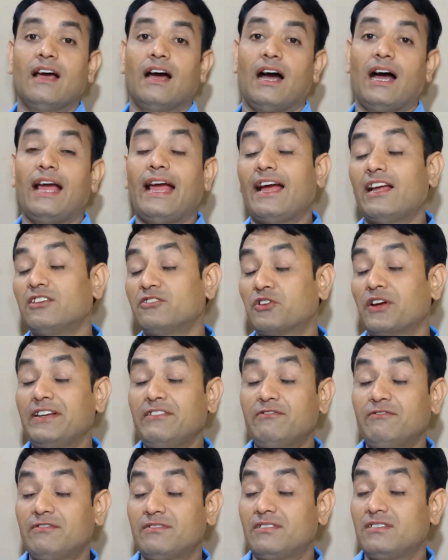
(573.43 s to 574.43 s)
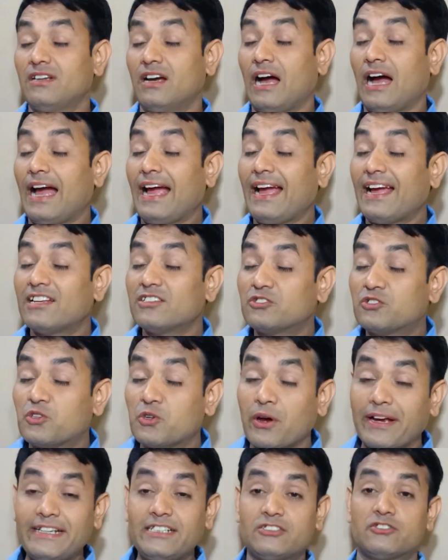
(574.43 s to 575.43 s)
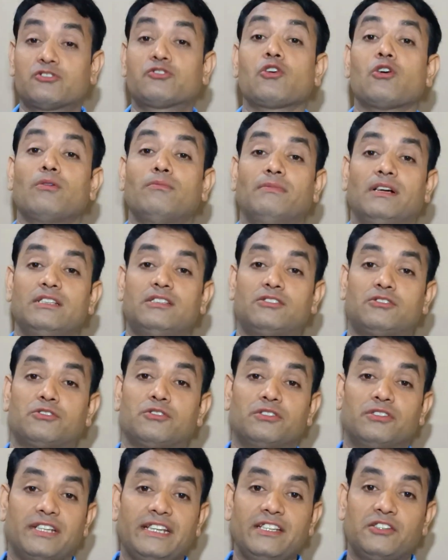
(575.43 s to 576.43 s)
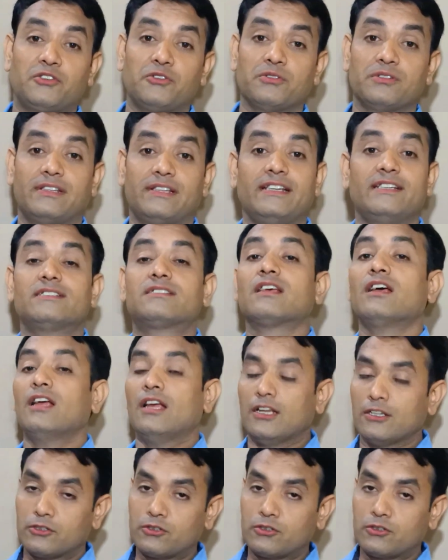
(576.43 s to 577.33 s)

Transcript: I enjoyed so much to teach you these